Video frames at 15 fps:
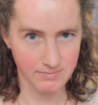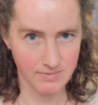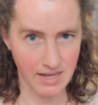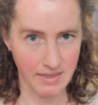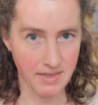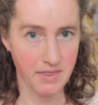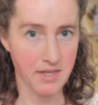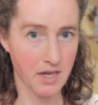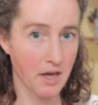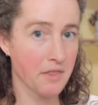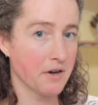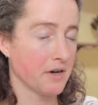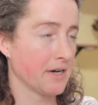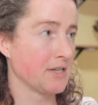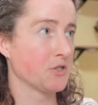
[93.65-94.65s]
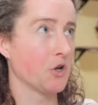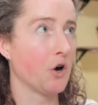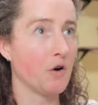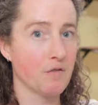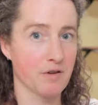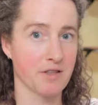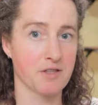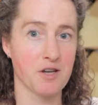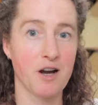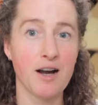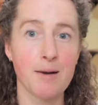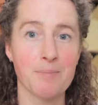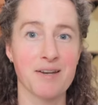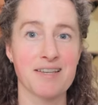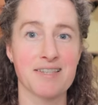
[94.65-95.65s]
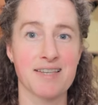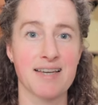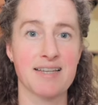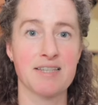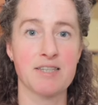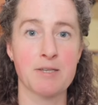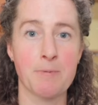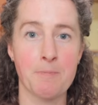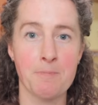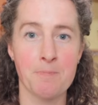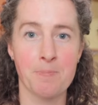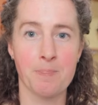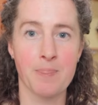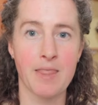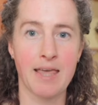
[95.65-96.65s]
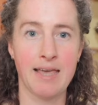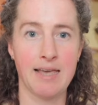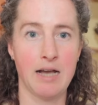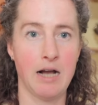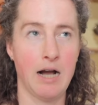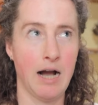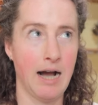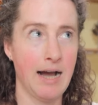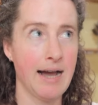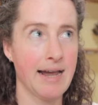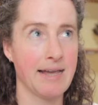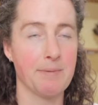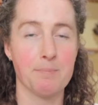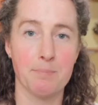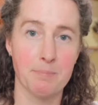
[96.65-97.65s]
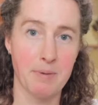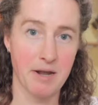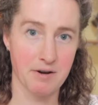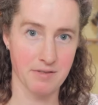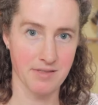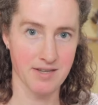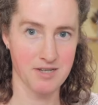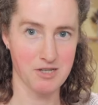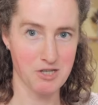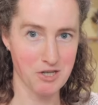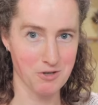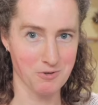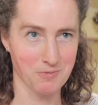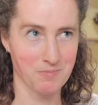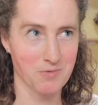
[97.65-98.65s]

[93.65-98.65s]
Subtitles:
And then the other is over the top and it says, I am better than you.